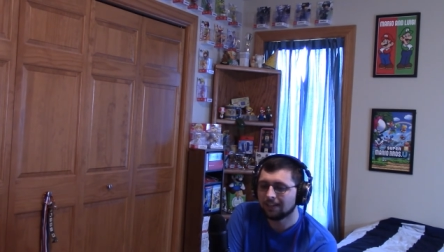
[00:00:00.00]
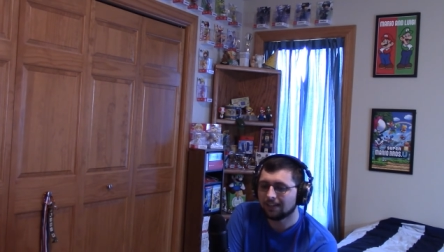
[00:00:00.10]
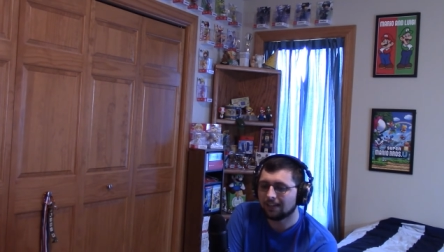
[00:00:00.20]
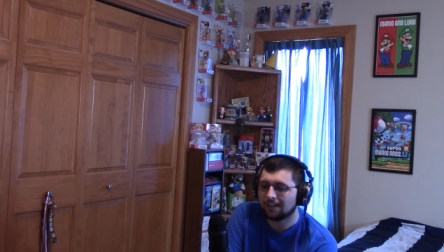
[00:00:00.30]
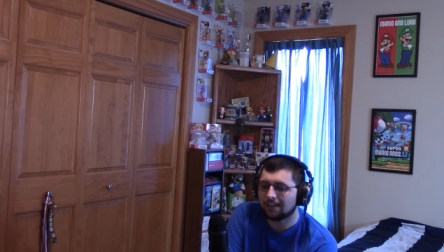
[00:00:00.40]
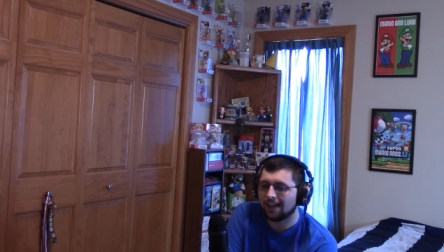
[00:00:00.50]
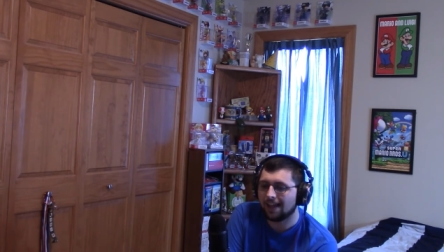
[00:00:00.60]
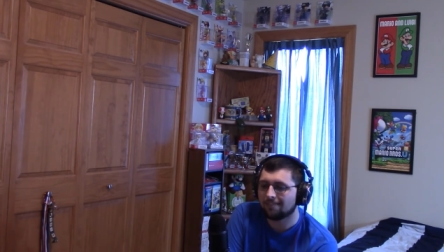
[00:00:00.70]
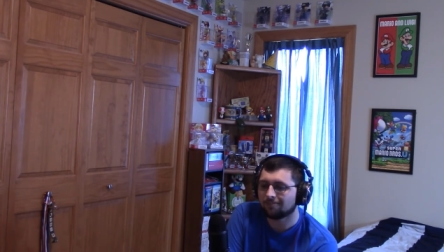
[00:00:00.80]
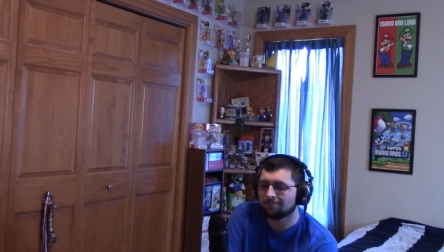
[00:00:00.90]

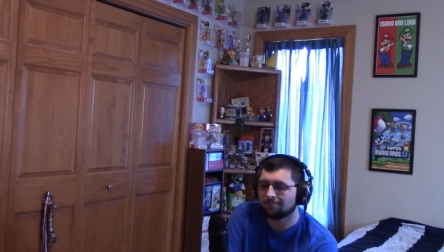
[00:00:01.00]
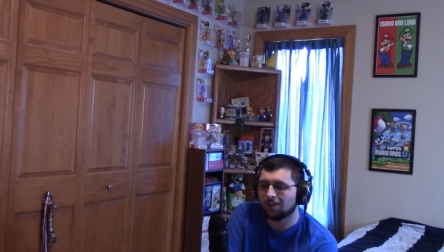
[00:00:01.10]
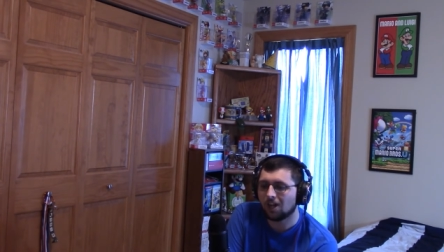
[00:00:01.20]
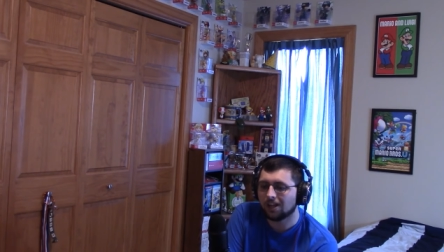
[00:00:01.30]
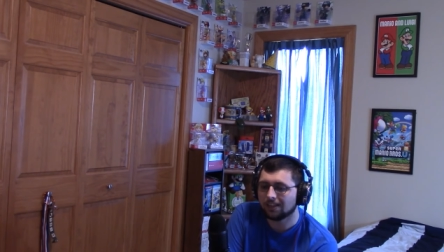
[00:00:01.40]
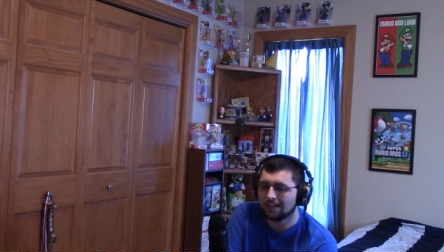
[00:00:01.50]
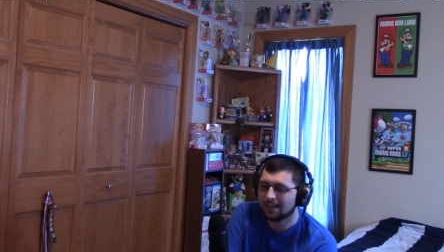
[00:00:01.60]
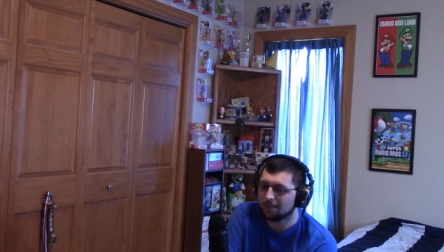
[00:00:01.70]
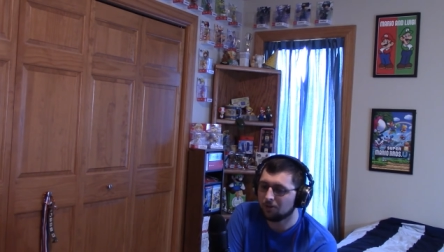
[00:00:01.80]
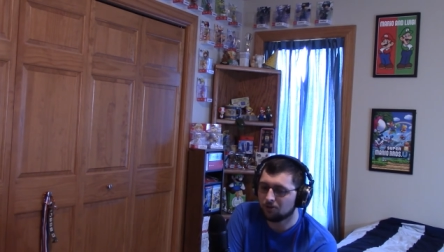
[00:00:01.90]
have fall
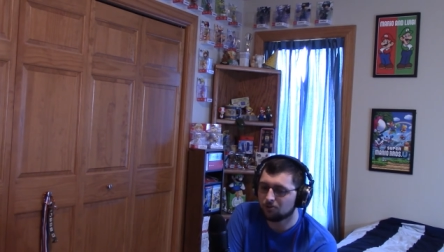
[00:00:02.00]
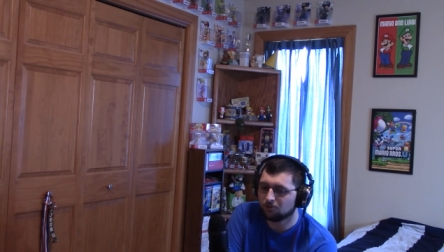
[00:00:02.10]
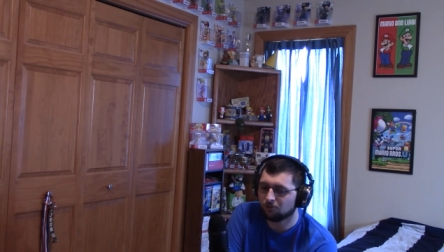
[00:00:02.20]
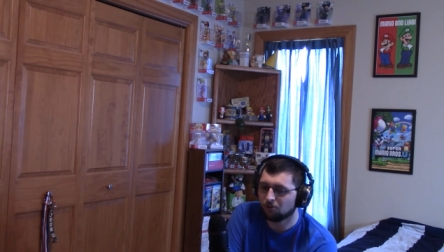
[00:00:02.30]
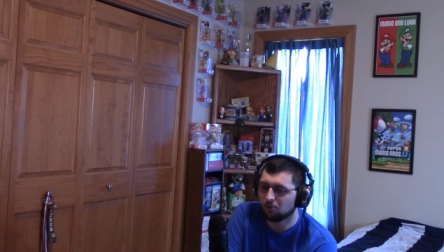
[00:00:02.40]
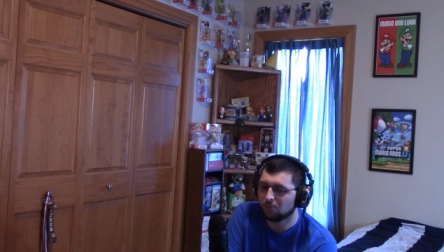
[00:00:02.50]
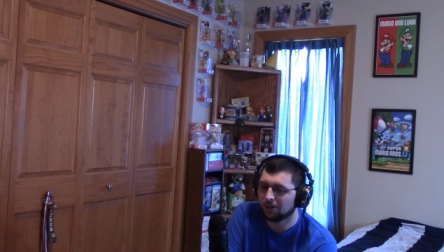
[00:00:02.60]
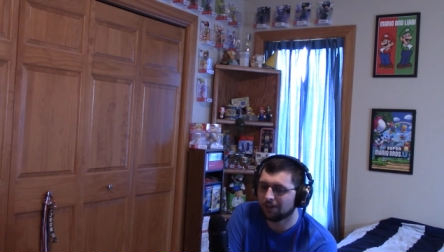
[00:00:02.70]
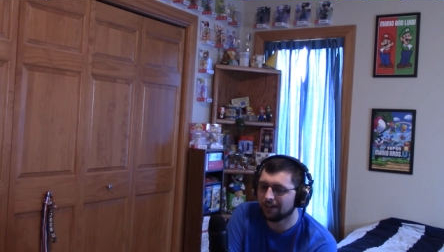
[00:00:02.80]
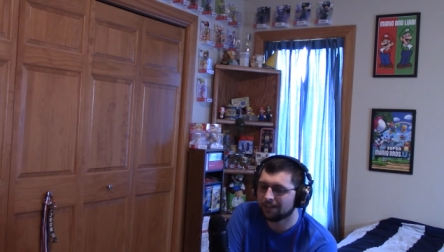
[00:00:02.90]
damage for
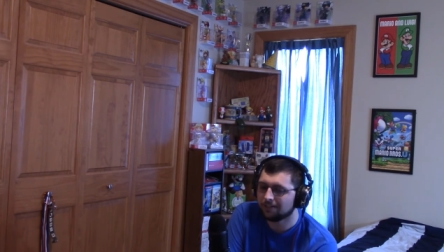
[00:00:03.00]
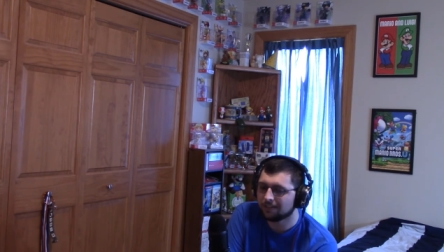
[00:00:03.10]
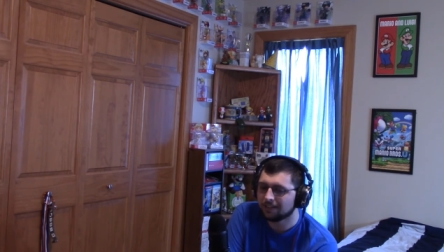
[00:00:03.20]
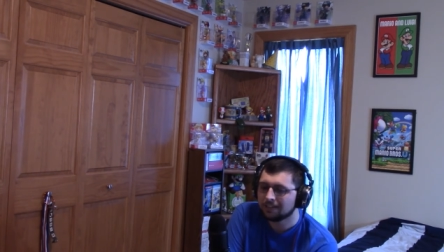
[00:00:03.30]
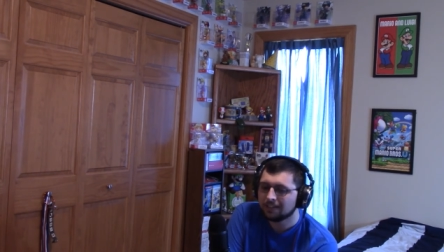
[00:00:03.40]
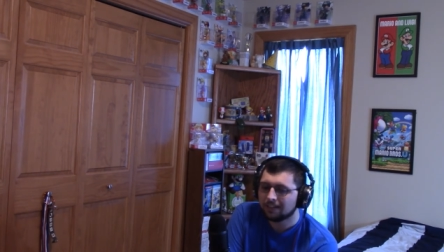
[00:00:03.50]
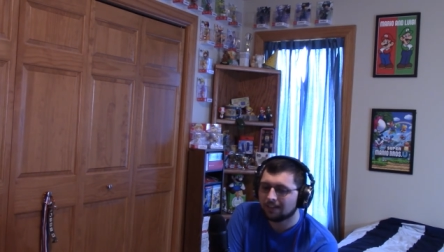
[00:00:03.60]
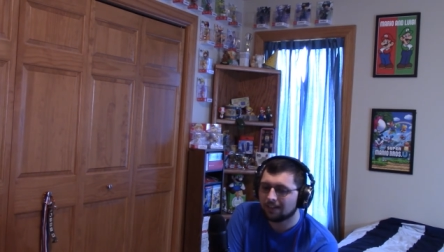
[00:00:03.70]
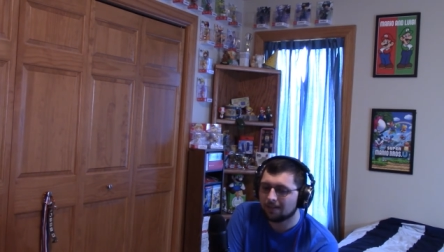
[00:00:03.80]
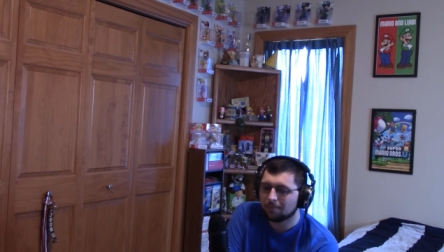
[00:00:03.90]
Mario.
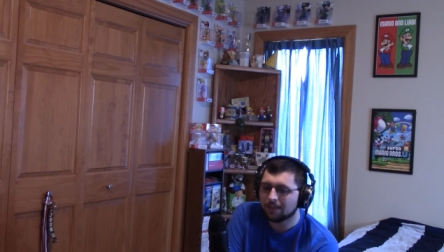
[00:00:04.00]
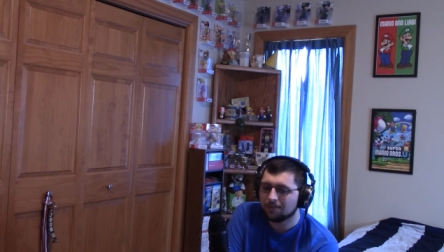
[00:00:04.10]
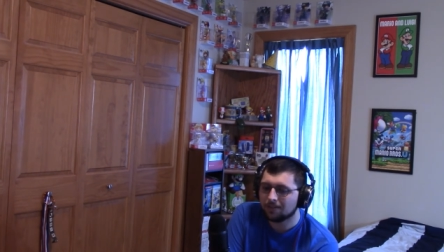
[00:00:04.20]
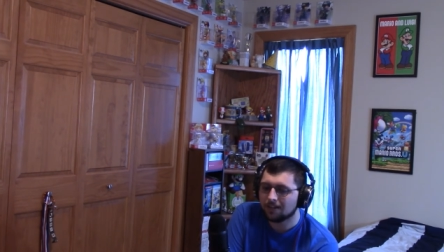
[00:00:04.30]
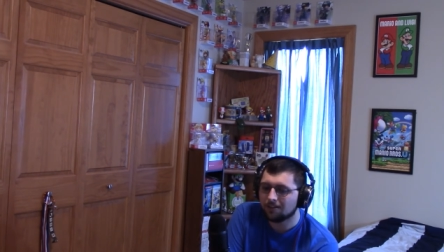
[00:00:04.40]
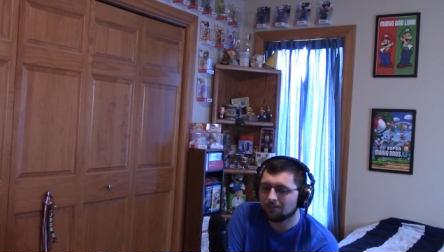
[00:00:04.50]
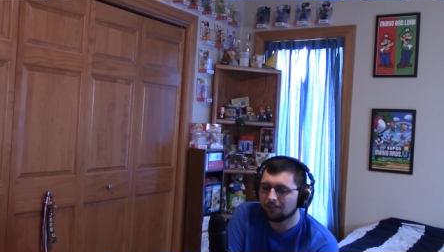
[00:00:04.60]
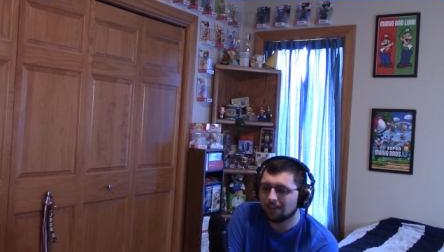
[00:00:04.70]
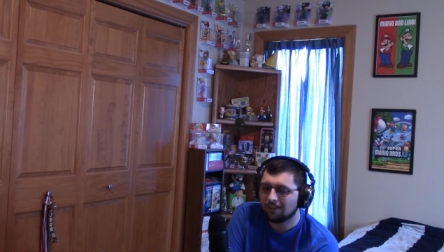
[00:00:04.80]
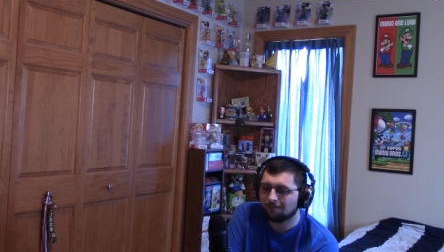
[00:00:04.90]
But then when you go
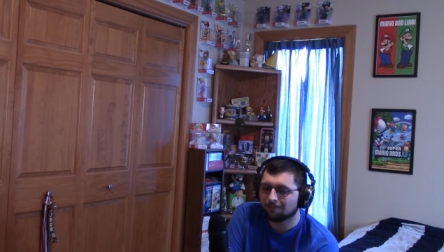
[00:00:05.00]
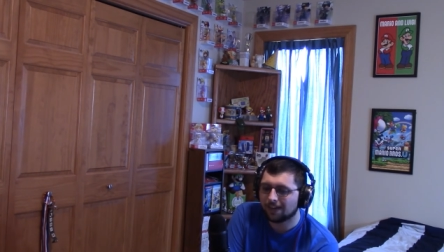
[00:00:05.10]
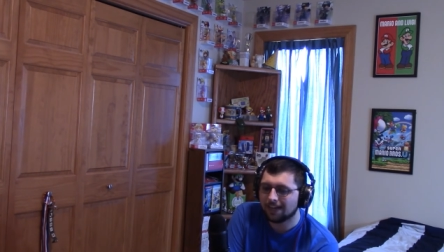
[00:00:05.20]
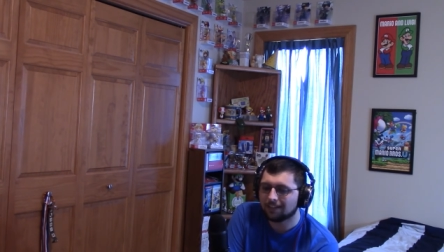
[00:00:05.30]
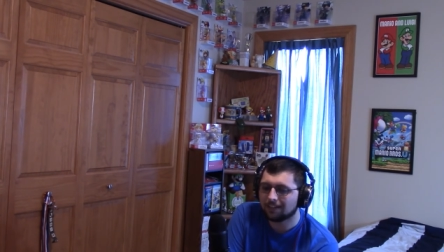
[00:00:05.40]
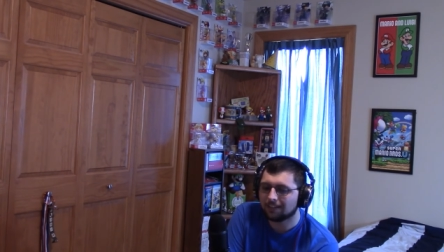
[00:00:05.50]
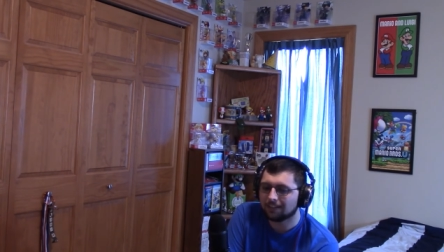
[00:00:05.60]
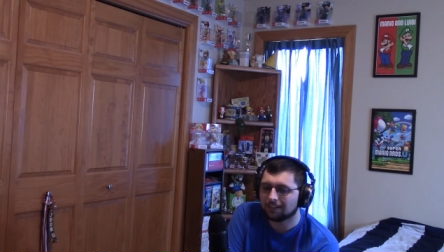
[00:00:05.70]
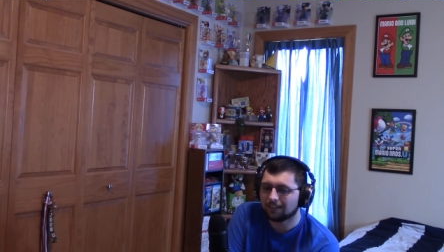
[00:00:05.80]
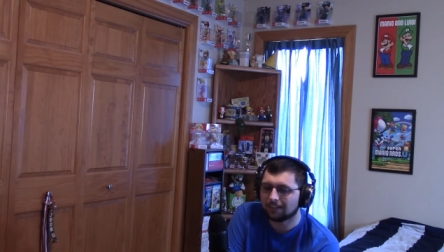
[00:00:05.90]
through the
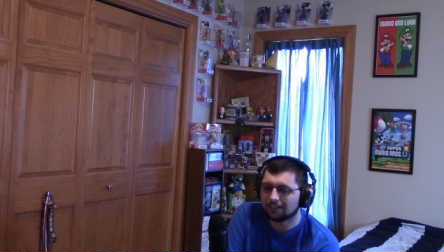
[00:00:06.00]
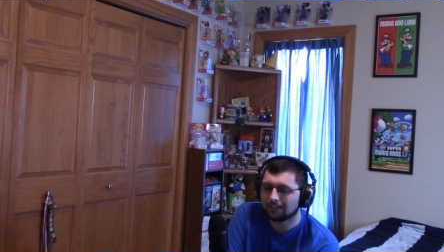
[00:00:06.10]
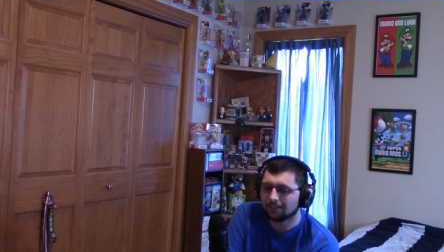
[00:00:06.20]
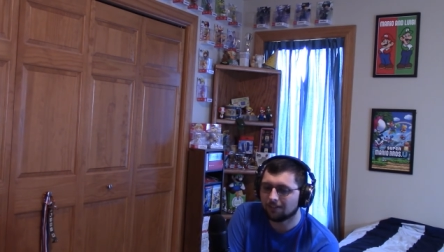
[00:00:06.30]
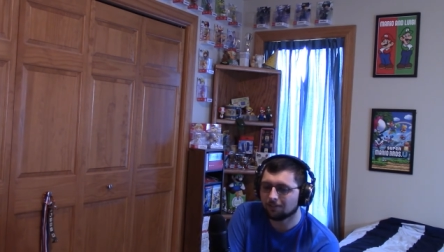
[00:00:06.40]
final, the